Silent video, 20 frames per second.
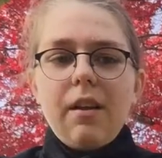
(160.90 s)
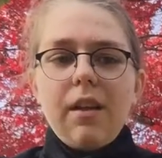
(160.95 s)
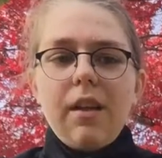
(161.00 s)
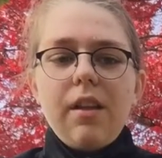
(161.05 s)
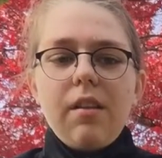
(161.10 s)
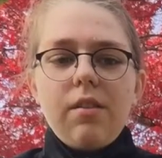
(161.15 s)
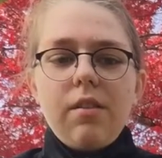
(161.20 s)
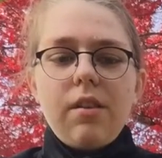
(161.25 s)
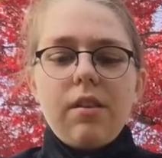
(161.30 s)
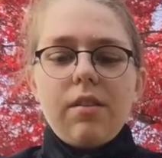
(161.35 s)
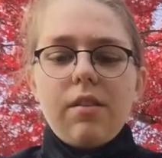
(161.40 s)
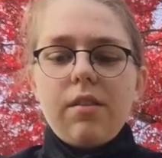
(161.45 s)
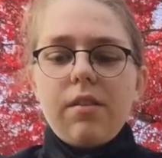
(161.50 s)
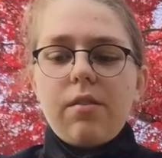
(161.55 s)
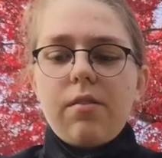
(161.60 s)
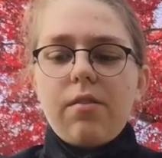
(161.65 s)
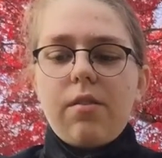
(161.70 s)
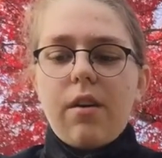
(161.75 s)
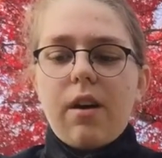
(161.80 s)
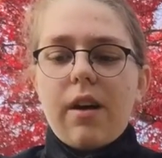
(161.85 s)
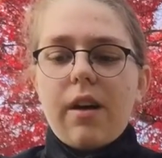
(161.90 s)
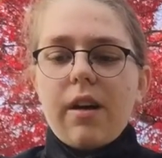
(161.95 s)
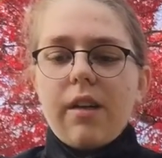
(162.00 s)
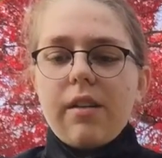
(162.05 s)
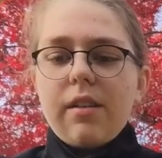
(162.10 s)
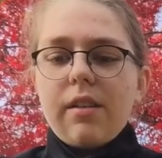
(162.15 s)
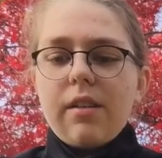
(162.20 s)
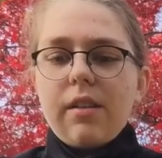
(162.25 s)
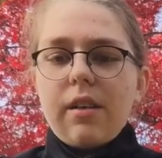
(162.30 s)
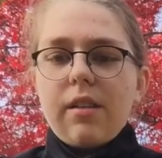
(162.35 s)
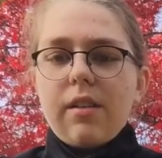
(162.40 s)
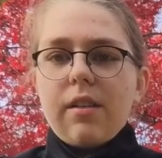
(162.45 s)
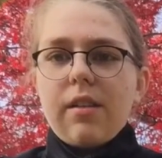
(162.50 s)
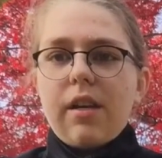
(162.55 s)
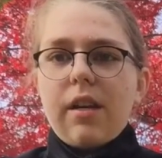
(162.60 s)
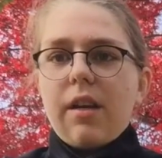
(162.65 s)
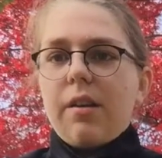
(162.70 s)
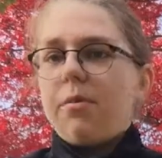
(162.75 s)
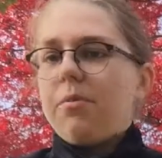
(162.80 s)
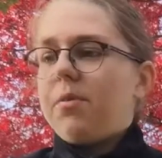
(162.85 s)
little, and so I decided
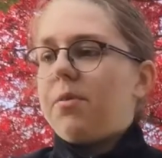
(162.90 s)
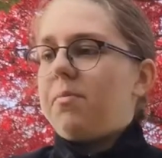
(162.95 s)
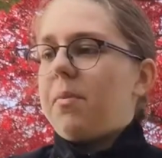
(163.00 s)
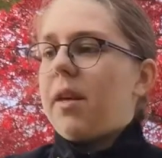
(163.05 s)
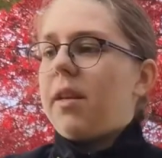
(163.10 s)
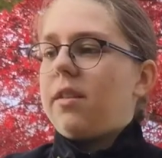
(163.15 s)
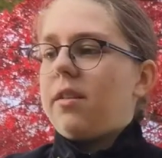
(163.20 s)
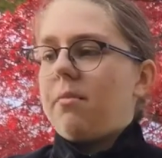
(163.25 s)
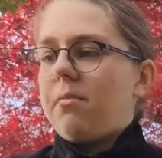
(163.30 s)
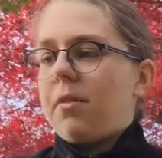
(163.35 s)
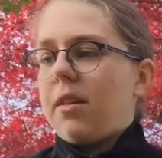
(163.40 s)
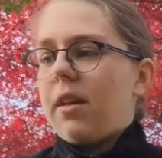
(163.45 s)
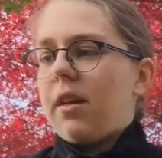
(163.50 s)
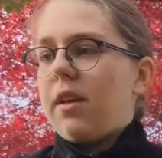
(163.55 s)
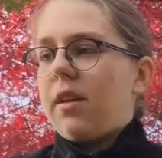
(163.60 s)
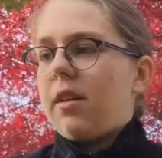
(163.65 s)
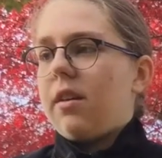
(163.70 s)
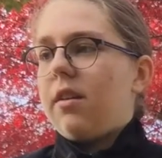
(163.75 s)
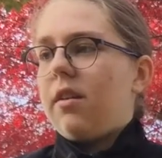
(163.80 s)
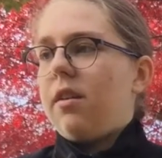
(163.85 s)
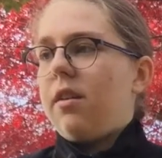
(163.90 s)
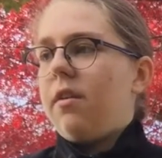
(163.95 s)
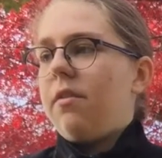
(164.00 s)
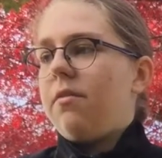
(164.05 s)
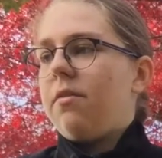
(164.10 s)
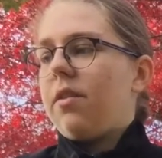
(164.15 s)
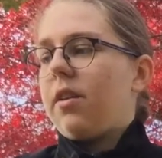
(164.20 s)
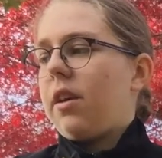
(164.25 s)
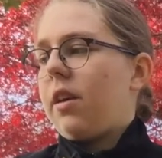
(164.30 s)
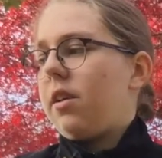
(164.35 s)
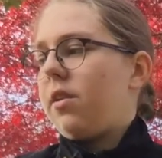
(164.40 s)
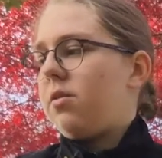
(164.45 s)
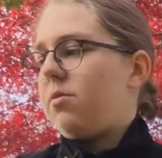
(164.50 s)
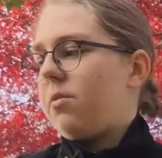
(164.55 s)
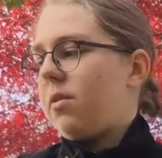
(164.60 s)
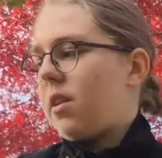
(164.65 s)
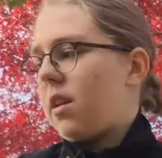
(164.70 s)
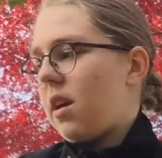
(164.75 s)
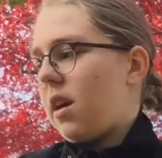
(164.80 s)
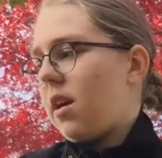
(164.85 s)
that I would make something for the kids
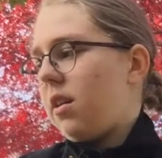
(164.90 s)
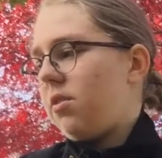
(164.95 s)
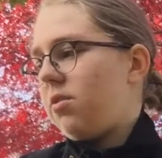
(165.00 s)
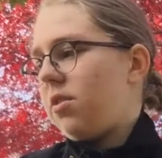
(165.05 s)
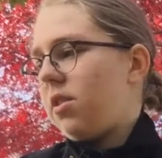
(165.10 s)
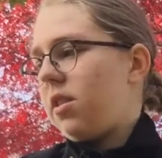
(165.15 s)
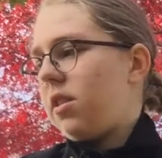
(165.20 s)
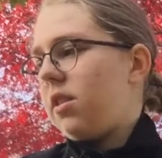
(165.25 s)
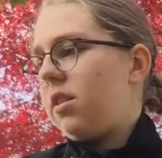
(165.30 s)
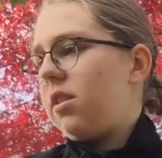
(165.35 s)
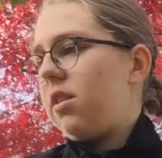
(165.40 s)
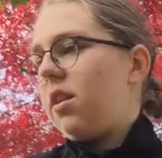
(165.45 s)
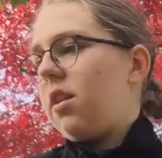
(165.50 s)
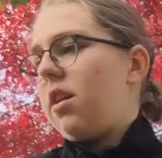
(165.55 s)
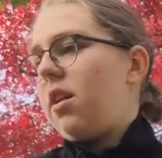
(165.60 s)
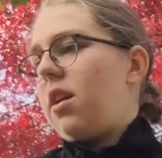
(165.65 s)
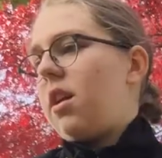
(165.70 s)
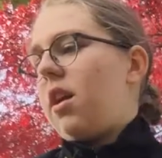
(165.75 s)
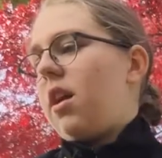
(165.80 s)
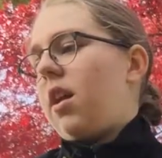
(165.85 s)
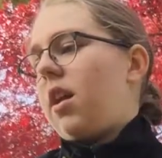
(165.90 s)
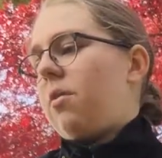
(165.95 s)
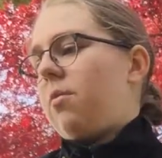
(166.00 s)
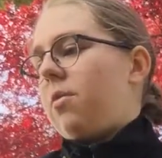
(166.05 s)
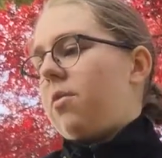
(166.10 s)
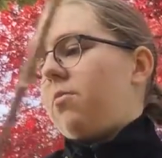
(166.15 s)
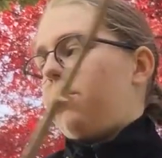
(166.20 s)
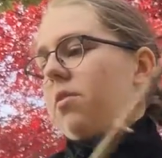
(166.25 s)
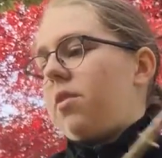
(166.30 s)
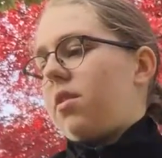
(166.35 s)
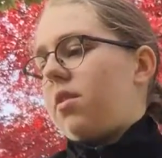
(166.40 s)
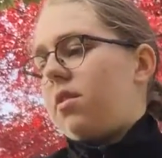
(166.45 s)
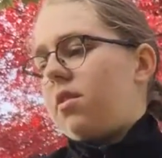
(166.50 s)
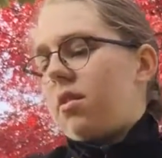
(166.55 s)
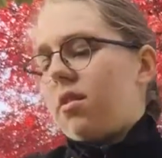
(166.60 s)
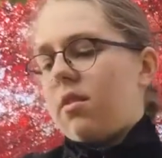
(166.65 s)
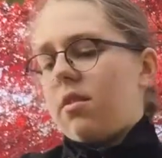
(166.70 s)
with allergies, and I went with